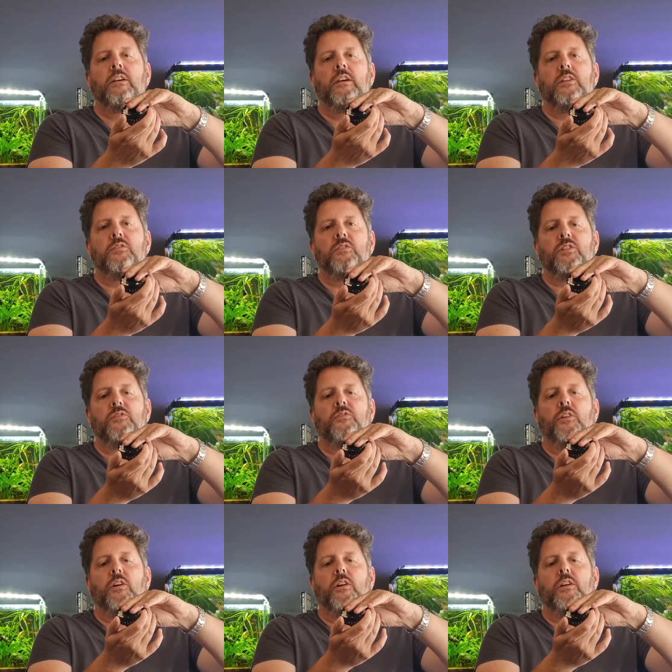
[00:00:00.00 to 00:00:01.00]
It's this
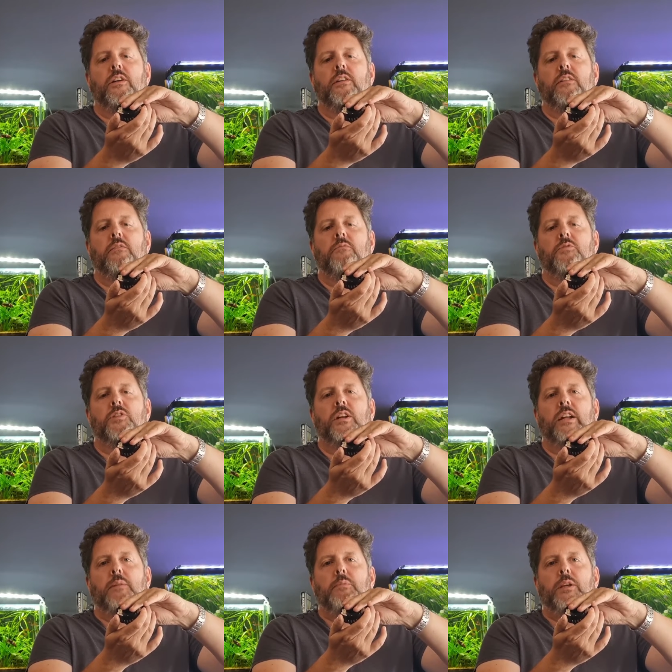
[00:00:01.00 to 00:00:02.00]
fine
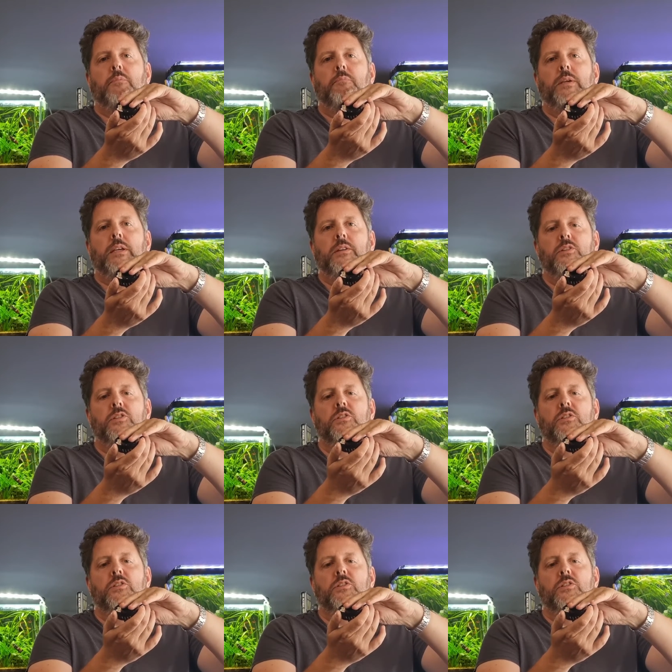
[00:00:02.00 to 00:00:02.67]
ceramic beads.